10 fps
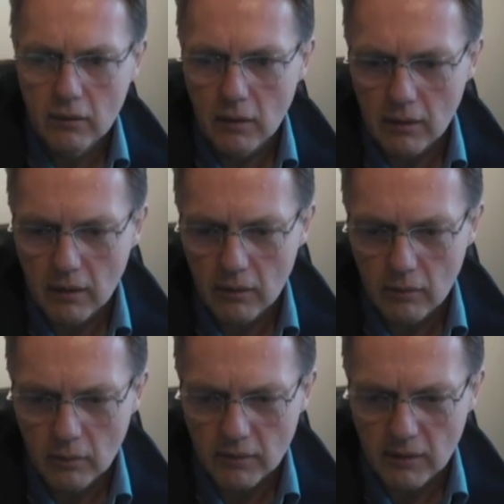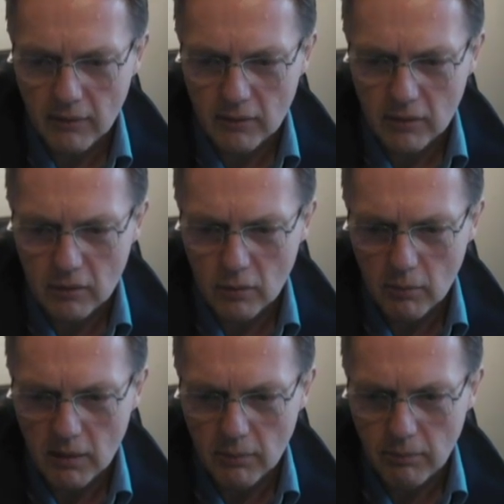I can always give it to you. Do you
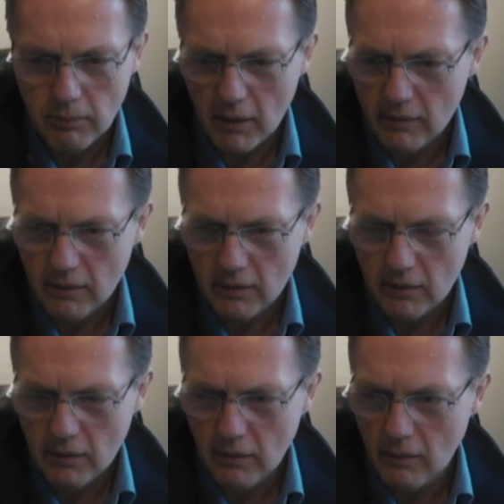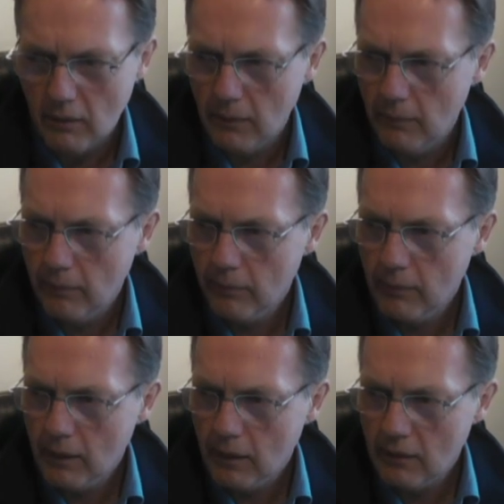want me to post it to you, or
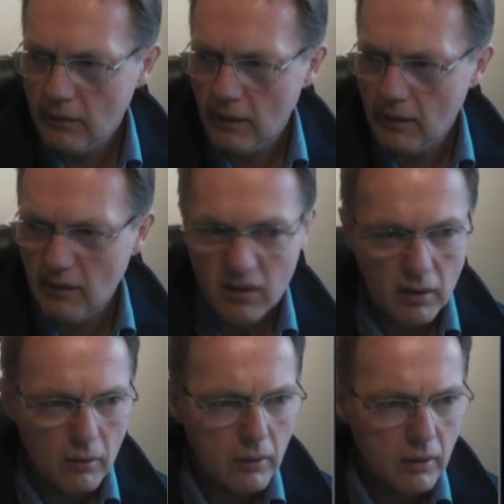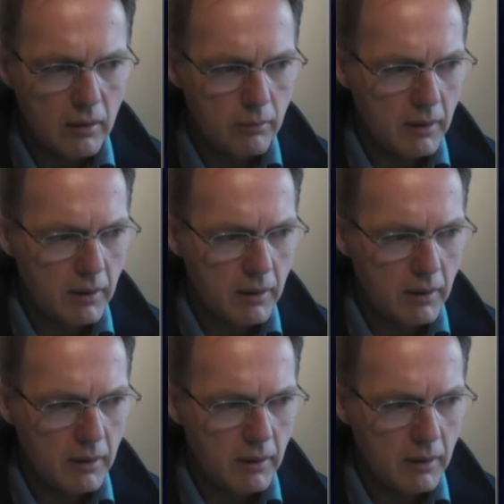is it easier, or can